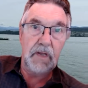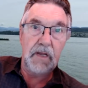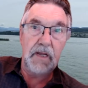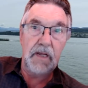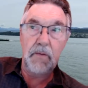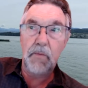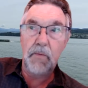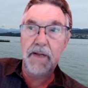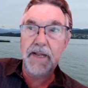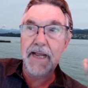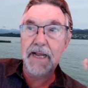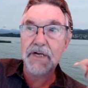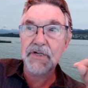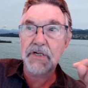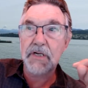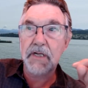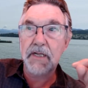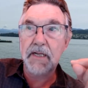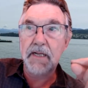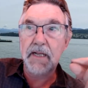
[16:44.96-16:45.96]
And we
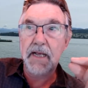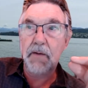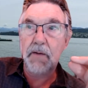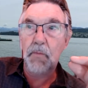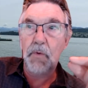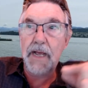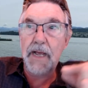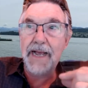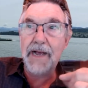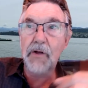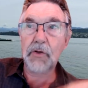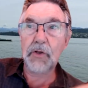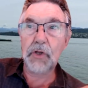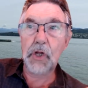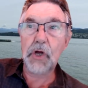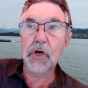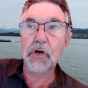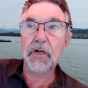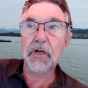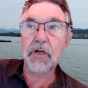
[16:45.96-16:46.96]
actually, how
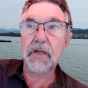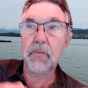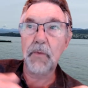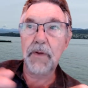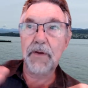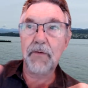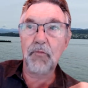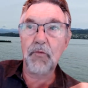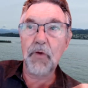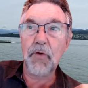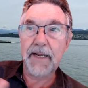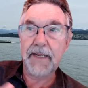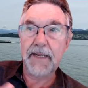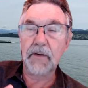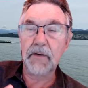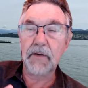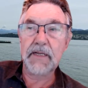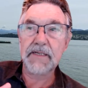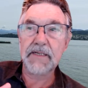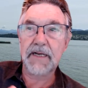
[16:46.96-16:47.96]
long can we run it?
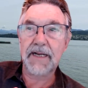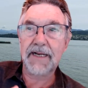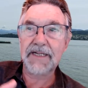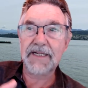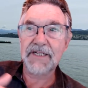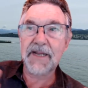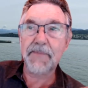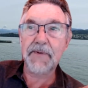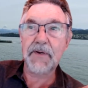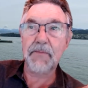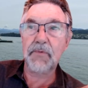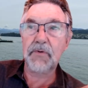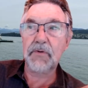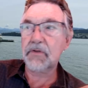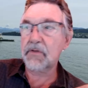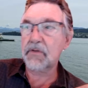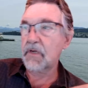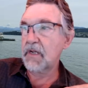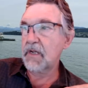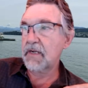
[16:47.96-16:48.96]
Is it
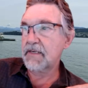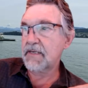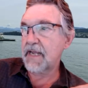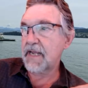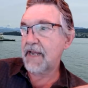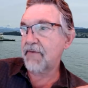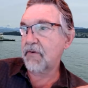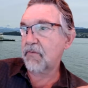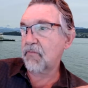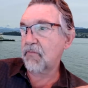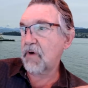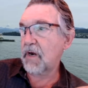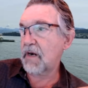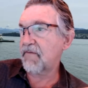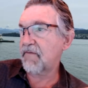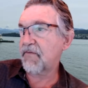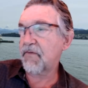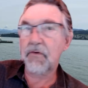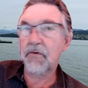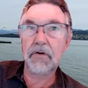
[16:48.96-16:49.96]
acceptable to have it run
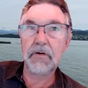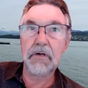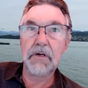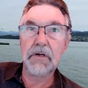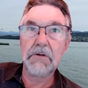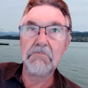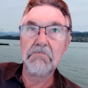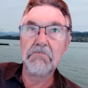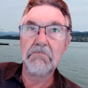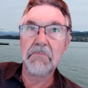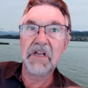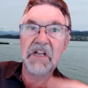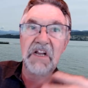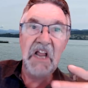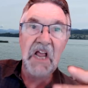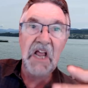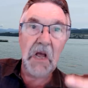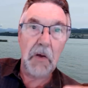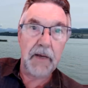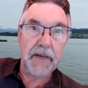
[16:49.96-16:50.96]
for an
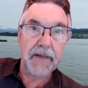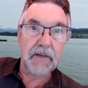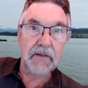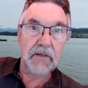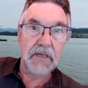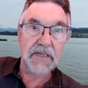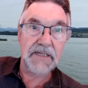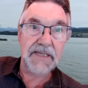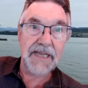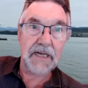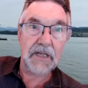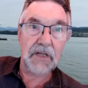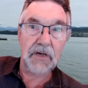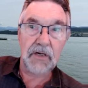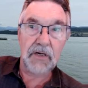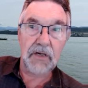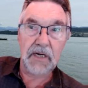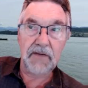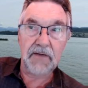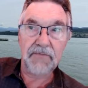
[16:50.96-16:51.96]
hour? Is that
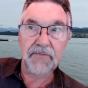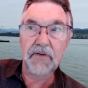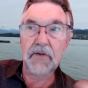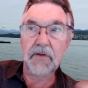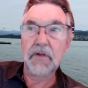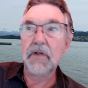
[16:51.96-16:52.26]
long enough?